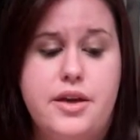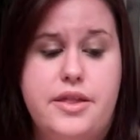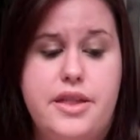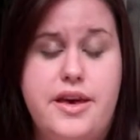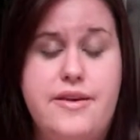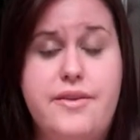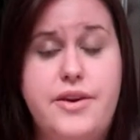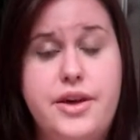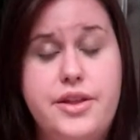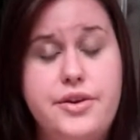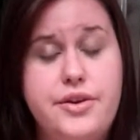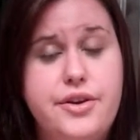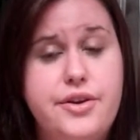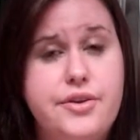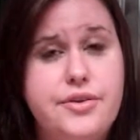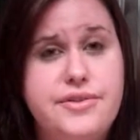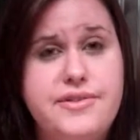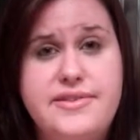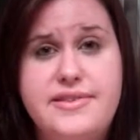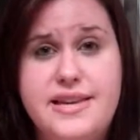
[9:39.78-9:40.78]
they have
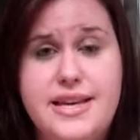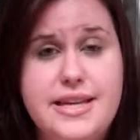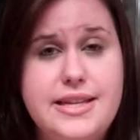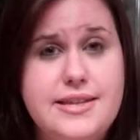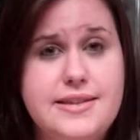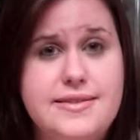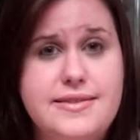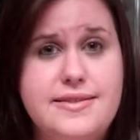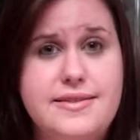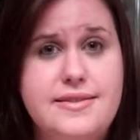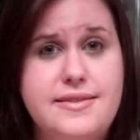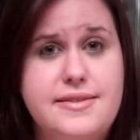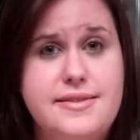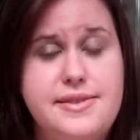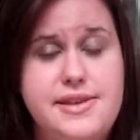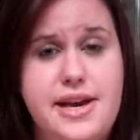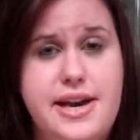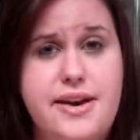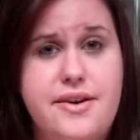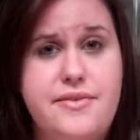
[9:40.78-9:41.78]
other scents and
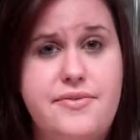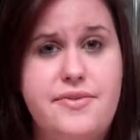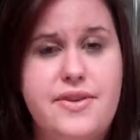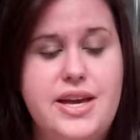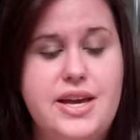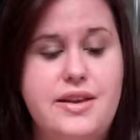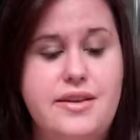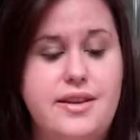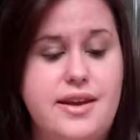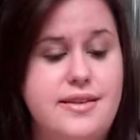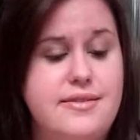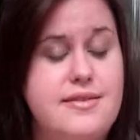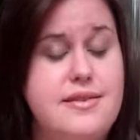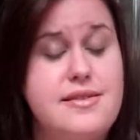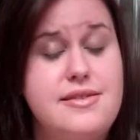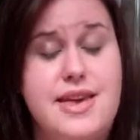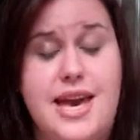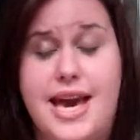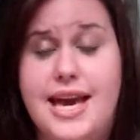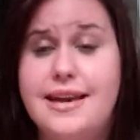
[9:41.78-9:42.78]
stuff. It
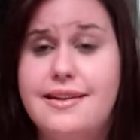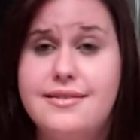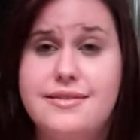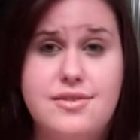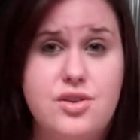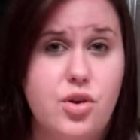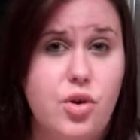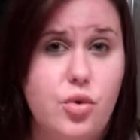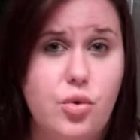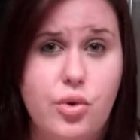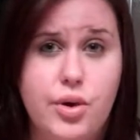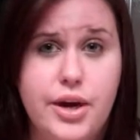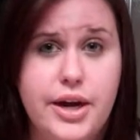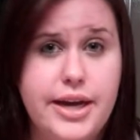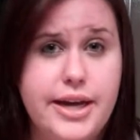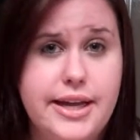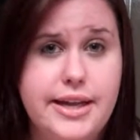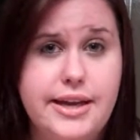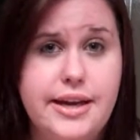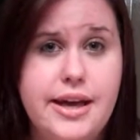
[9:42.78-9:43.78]
doesn't taste
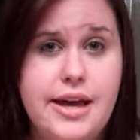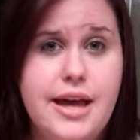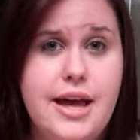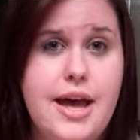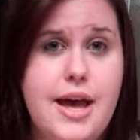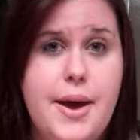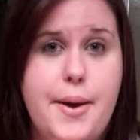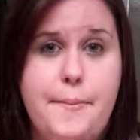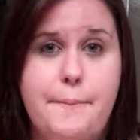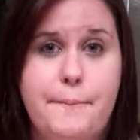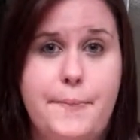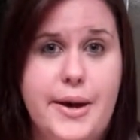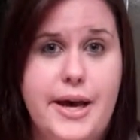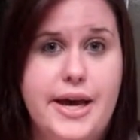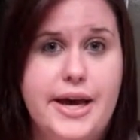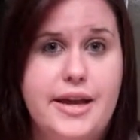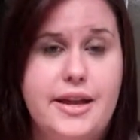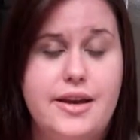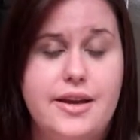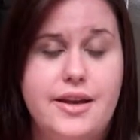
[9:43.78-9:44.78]
horrid,
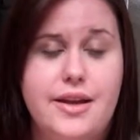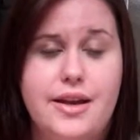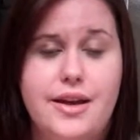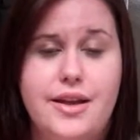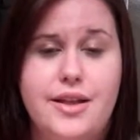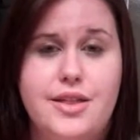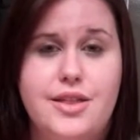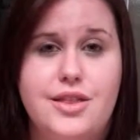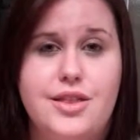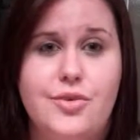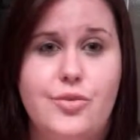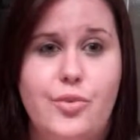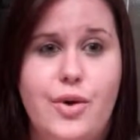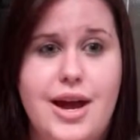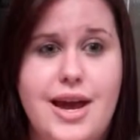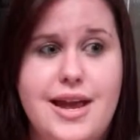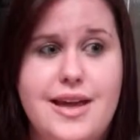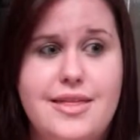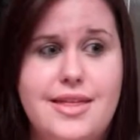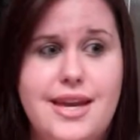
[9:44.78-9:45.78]
but the
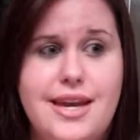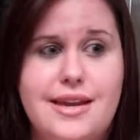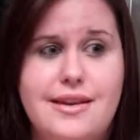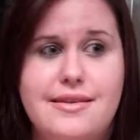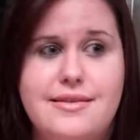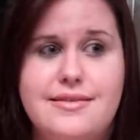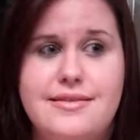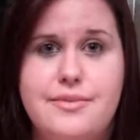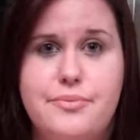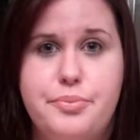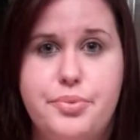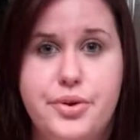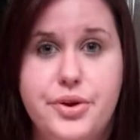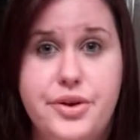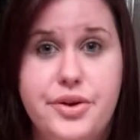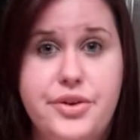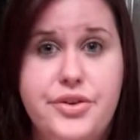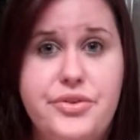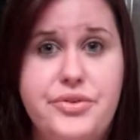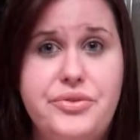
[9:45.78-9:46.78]
way that it has
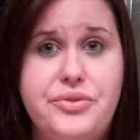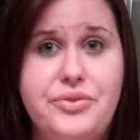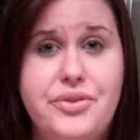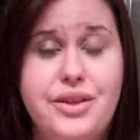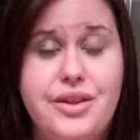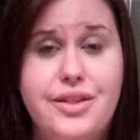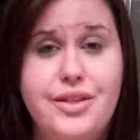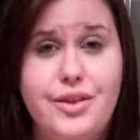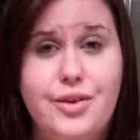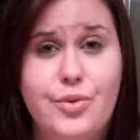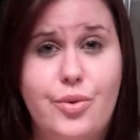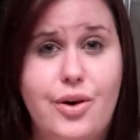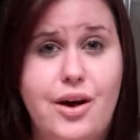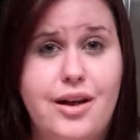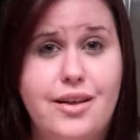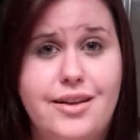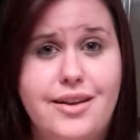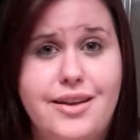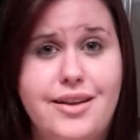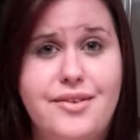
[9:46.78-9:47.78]
improved the
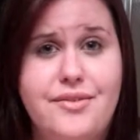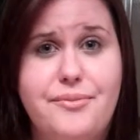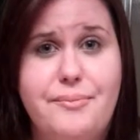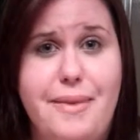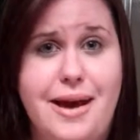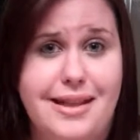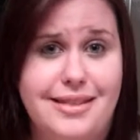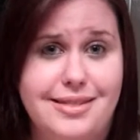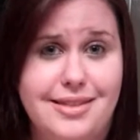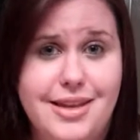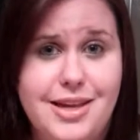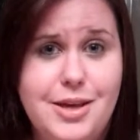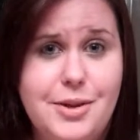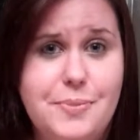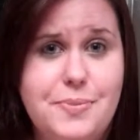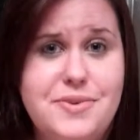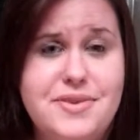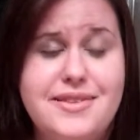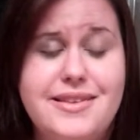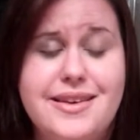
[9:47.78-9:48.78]
quality of my
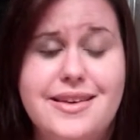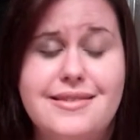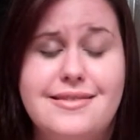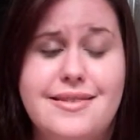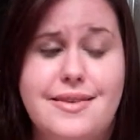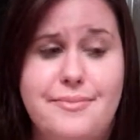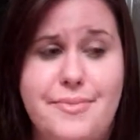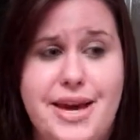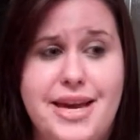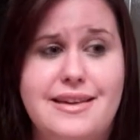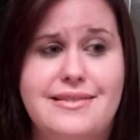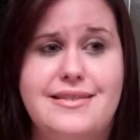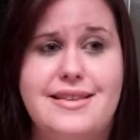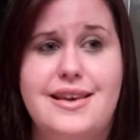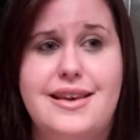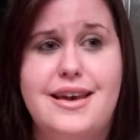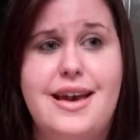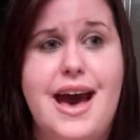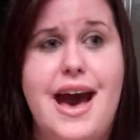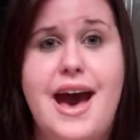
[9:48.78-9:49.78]
lips is
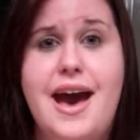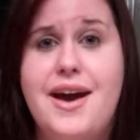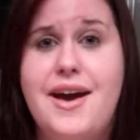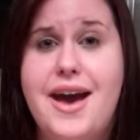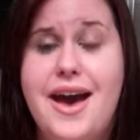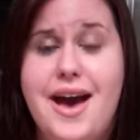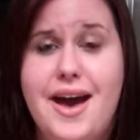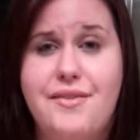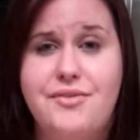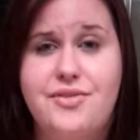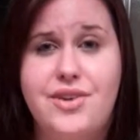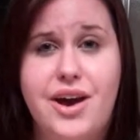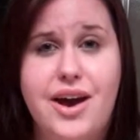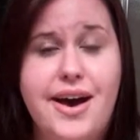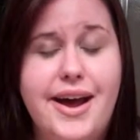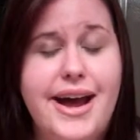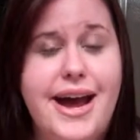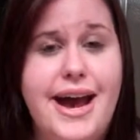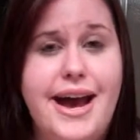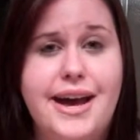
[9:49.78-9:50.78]
amazing. I have
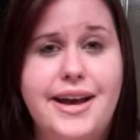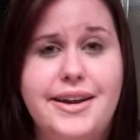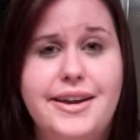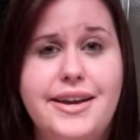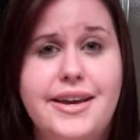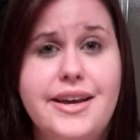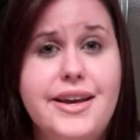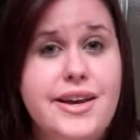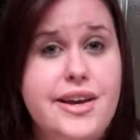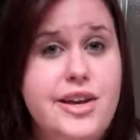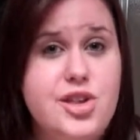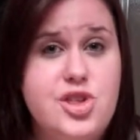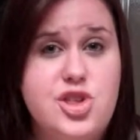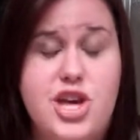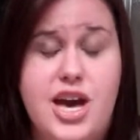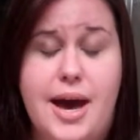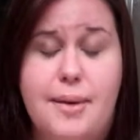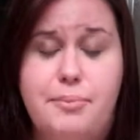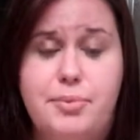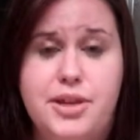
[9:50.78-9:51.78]
not had
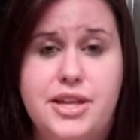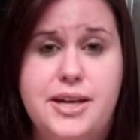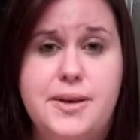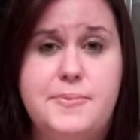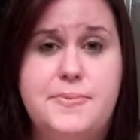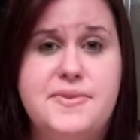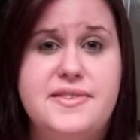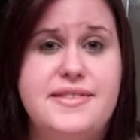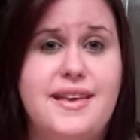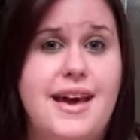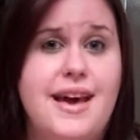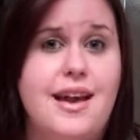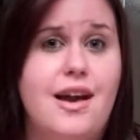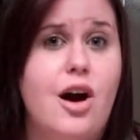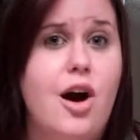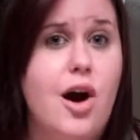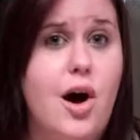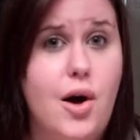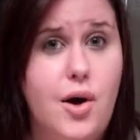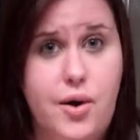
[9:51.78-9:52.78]
chap lips
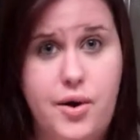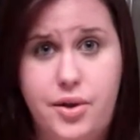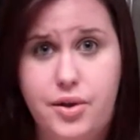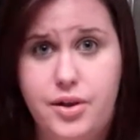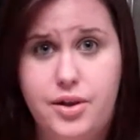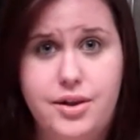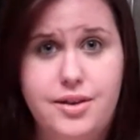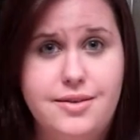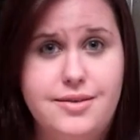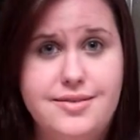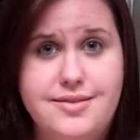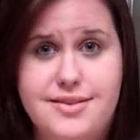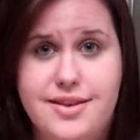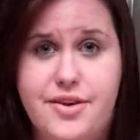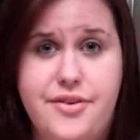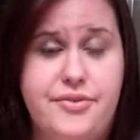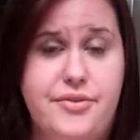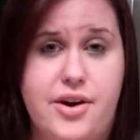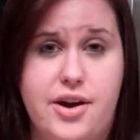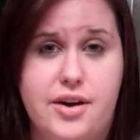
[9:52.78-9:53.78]
at all
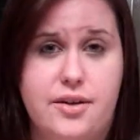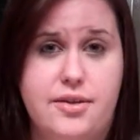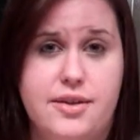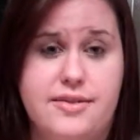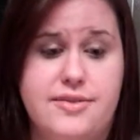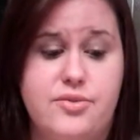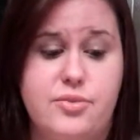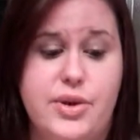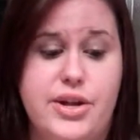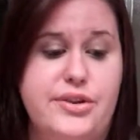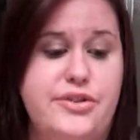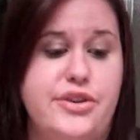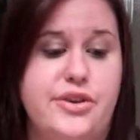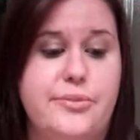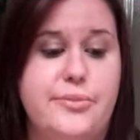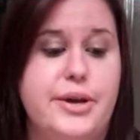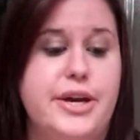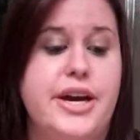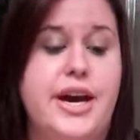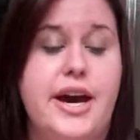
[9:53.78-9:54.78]
so far this
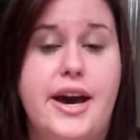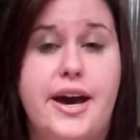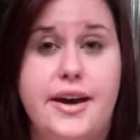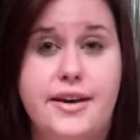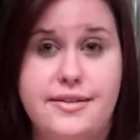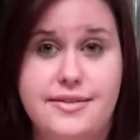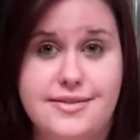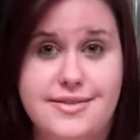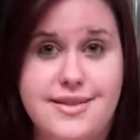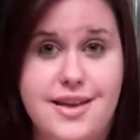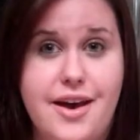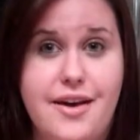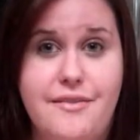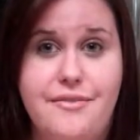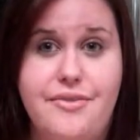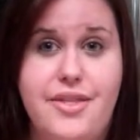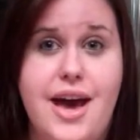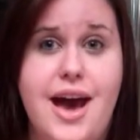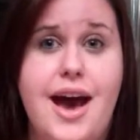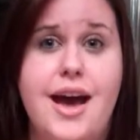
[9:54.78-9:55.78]
winter because
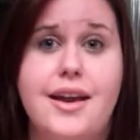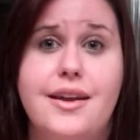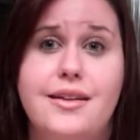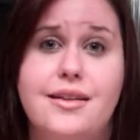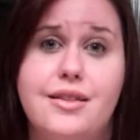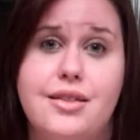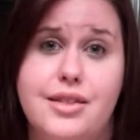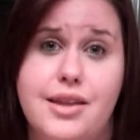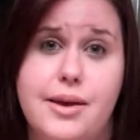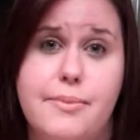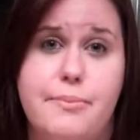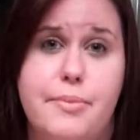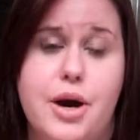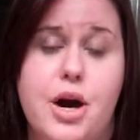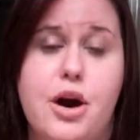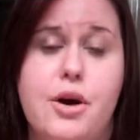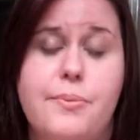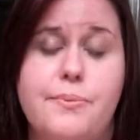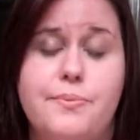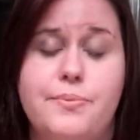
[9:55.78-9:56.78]
of that lip
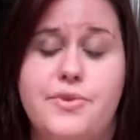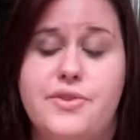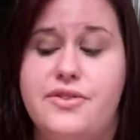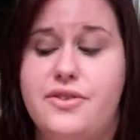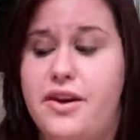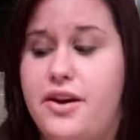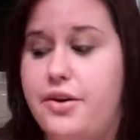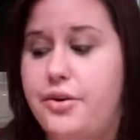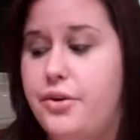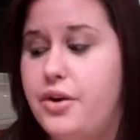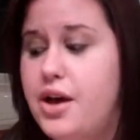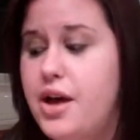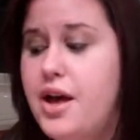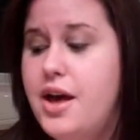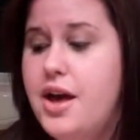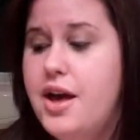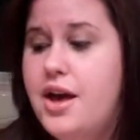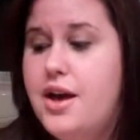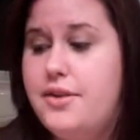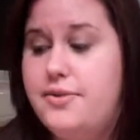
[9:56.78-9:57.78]
balm. So
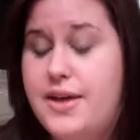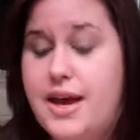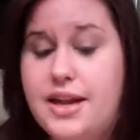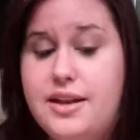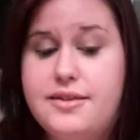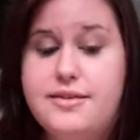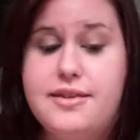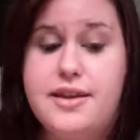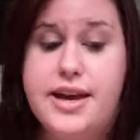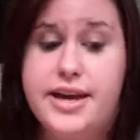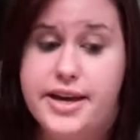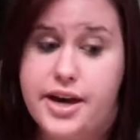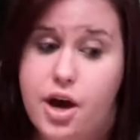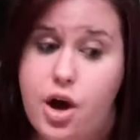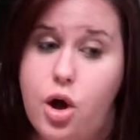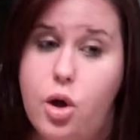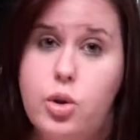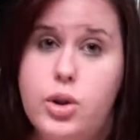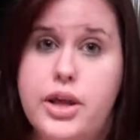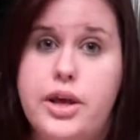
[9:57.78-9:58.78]
that is like a
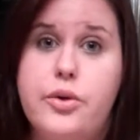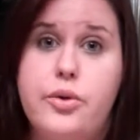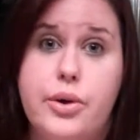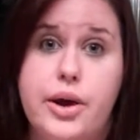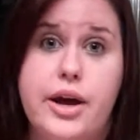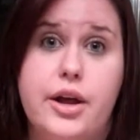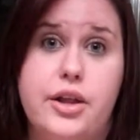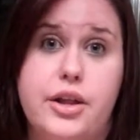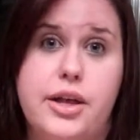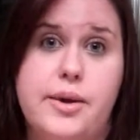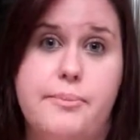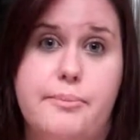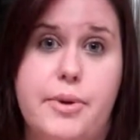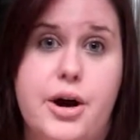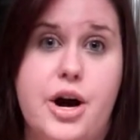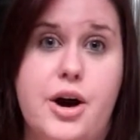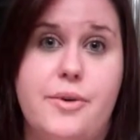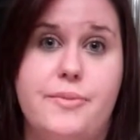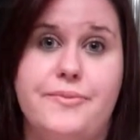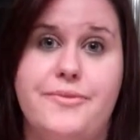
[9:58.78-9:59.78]
holy grail lip
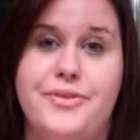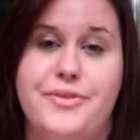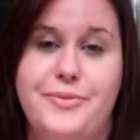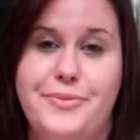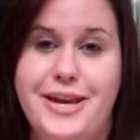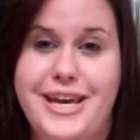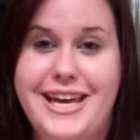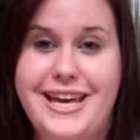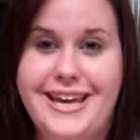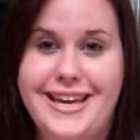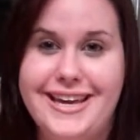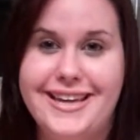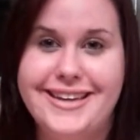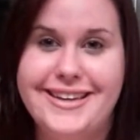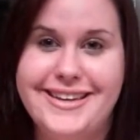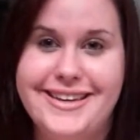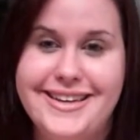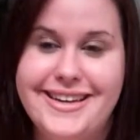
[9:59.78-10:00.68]
balm for me.